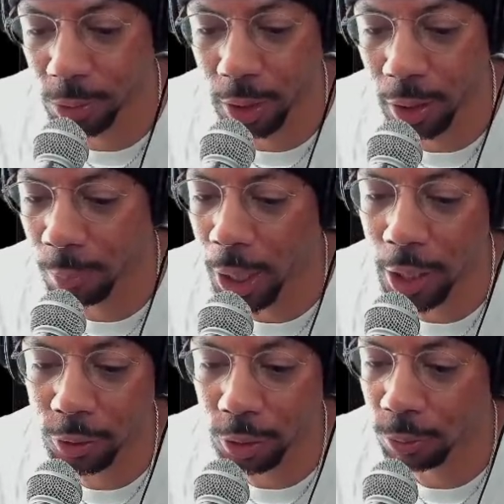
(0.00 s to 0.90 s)
Yeah, but I
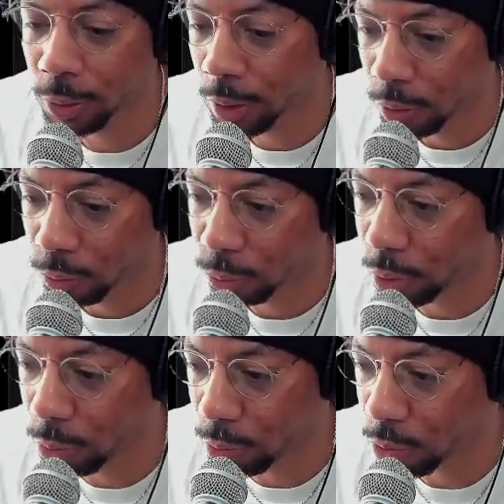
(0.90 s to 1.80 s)
don't know
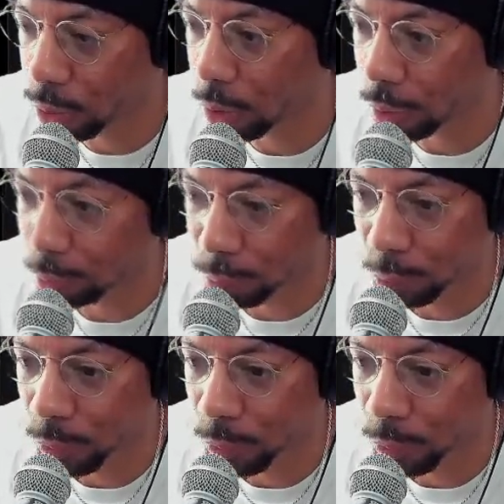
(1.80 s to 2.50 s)
really what's going on.